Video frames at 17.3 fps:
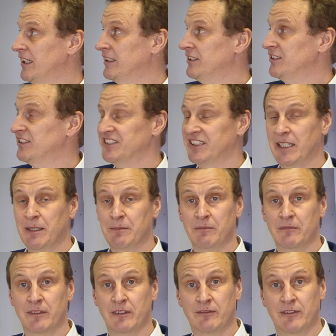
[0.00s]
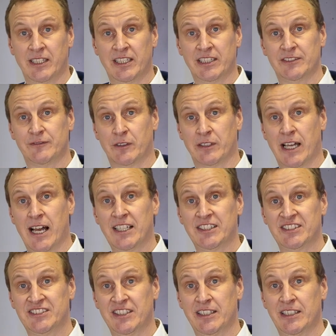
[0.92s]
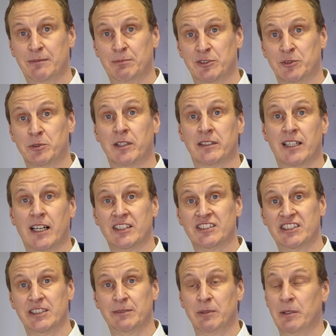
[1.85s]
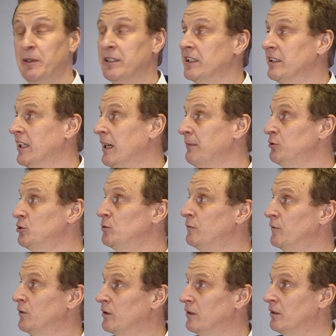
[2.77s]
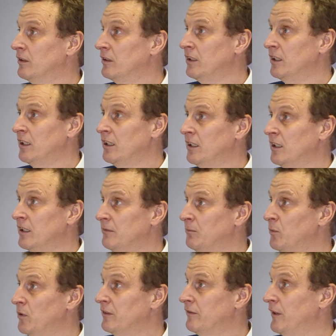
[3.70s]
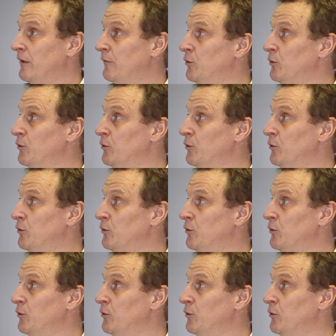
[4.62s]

This system is available in sizes from 80 to 180 mm.